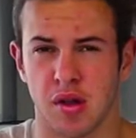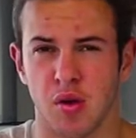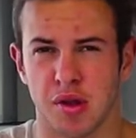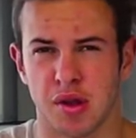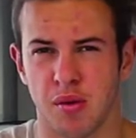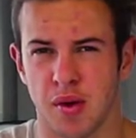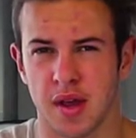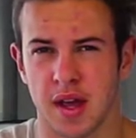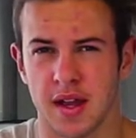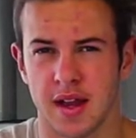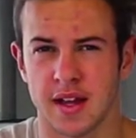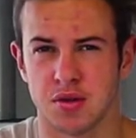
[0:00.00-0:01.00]
you also want to
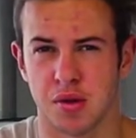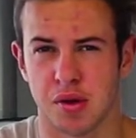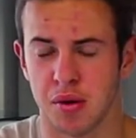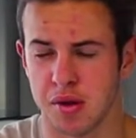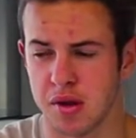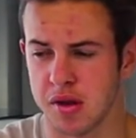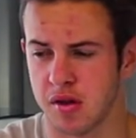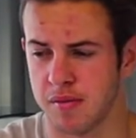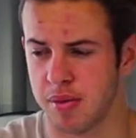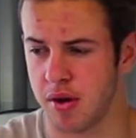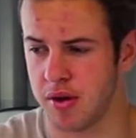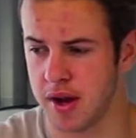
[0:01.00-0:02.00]
get natural sources
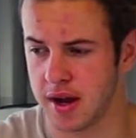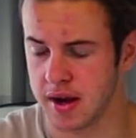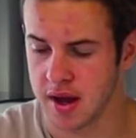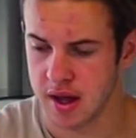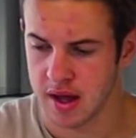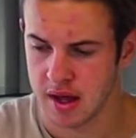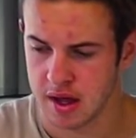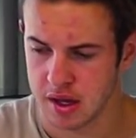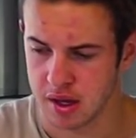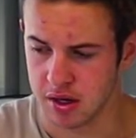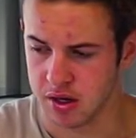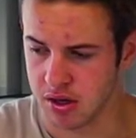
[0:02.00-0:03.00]
of protein,
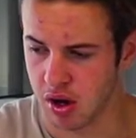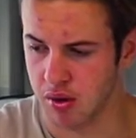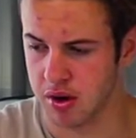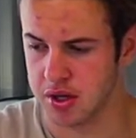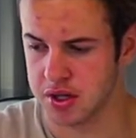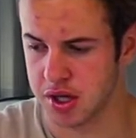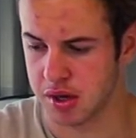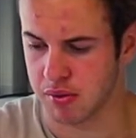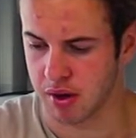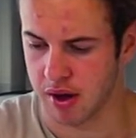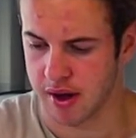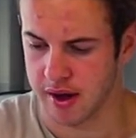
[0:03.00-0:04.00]
so you don't want to just
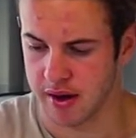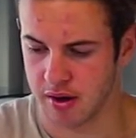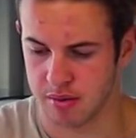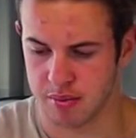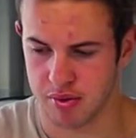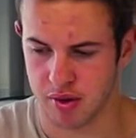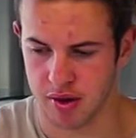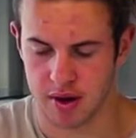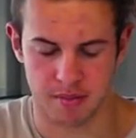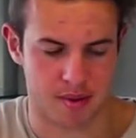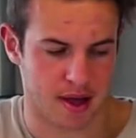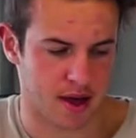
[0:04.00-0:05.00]
rely on
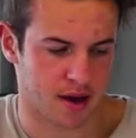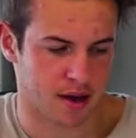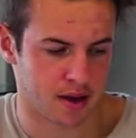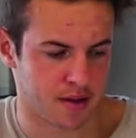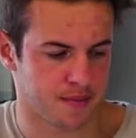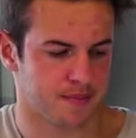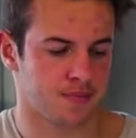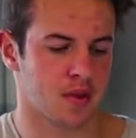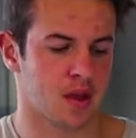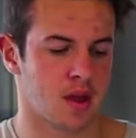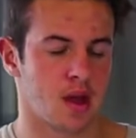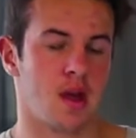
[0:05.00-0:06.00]
protein powder.
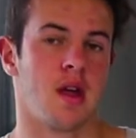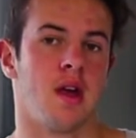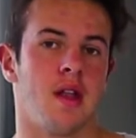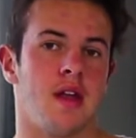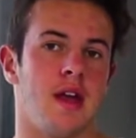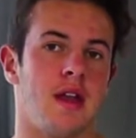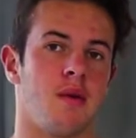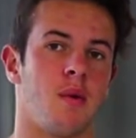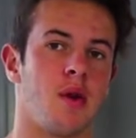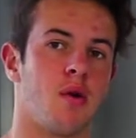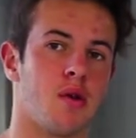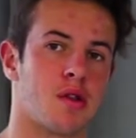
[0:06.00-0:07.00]
Then
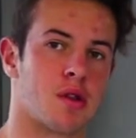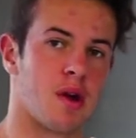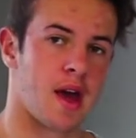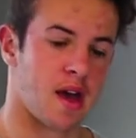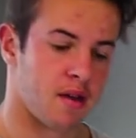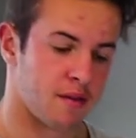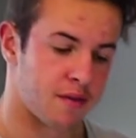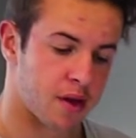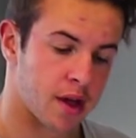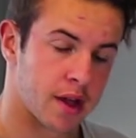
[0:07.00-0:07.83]
we also have